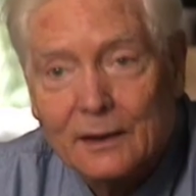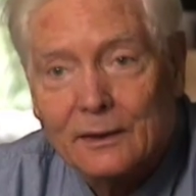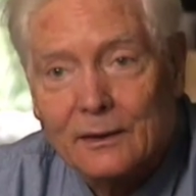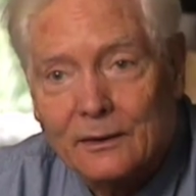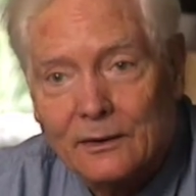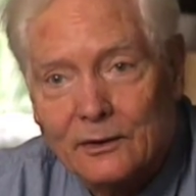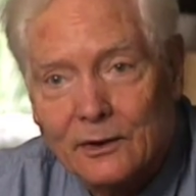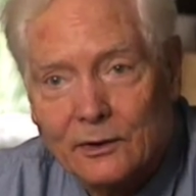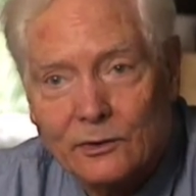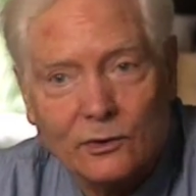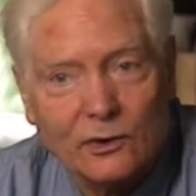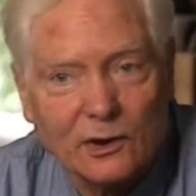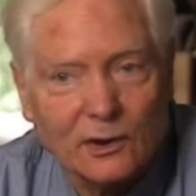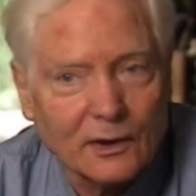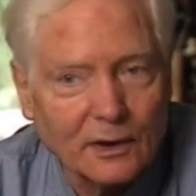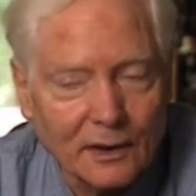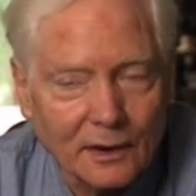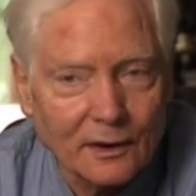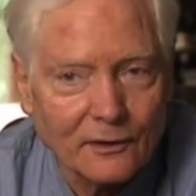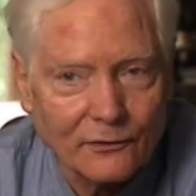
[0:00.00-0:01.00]
He said, you can
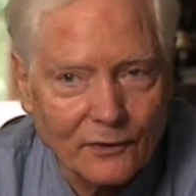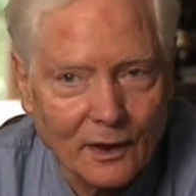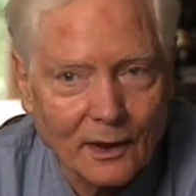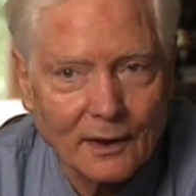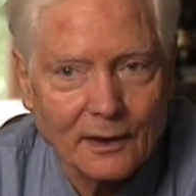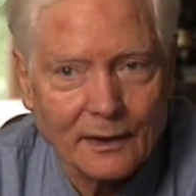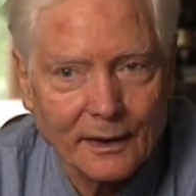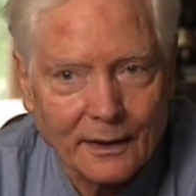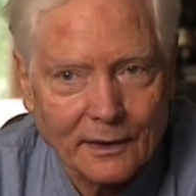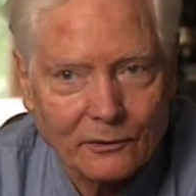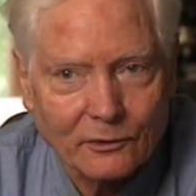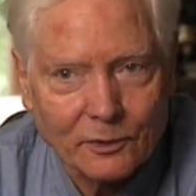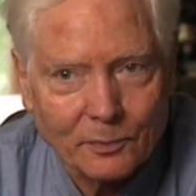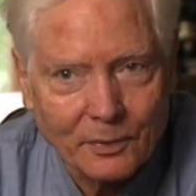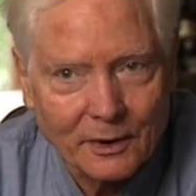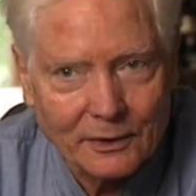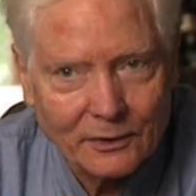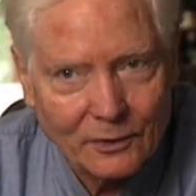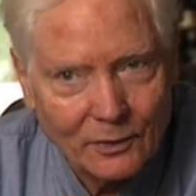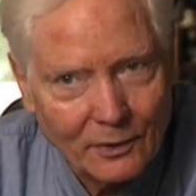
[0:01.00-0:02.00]
learn a foreign language,
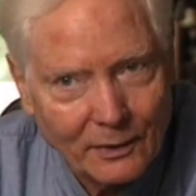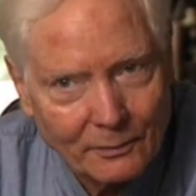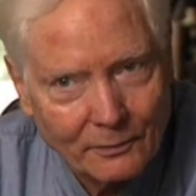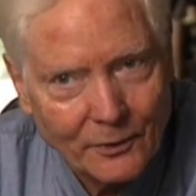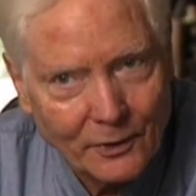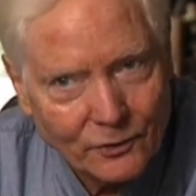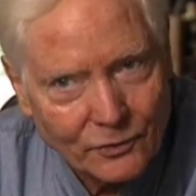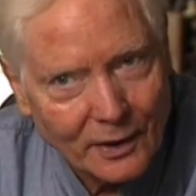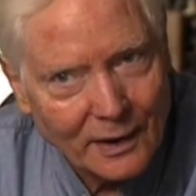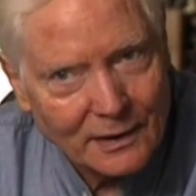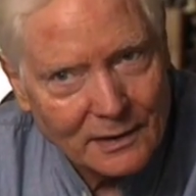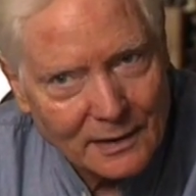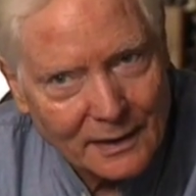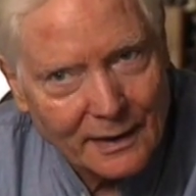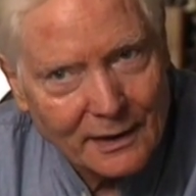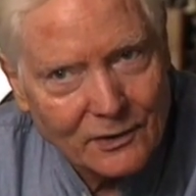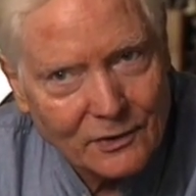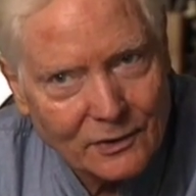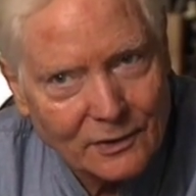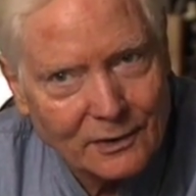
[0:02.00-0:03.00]
but the
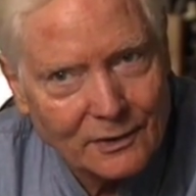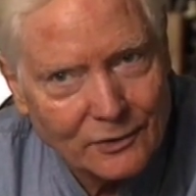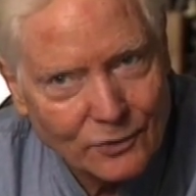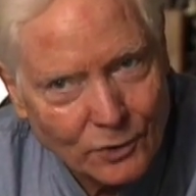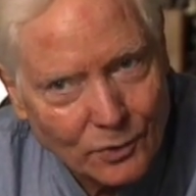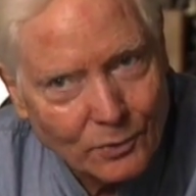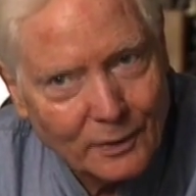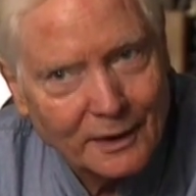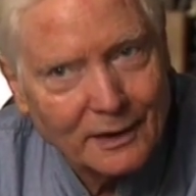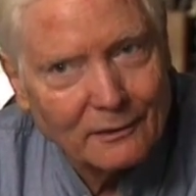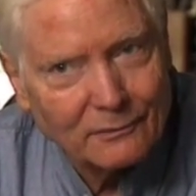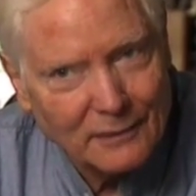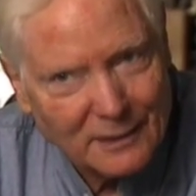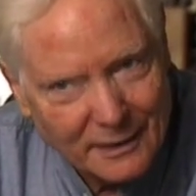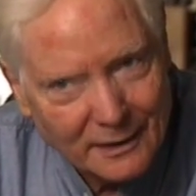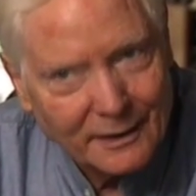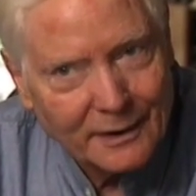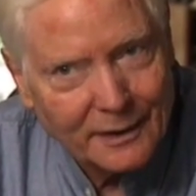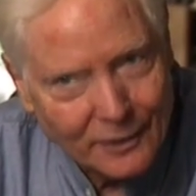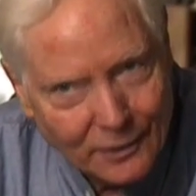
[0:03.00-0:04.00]
translation is your way of
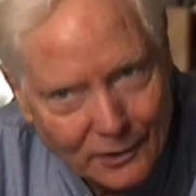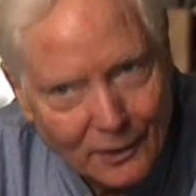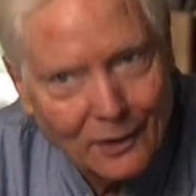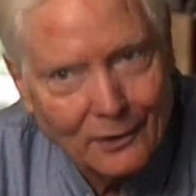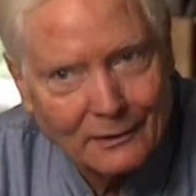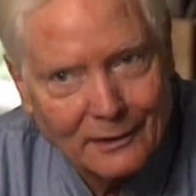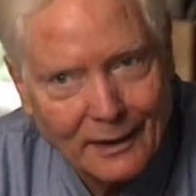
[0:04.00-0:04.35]
learning your own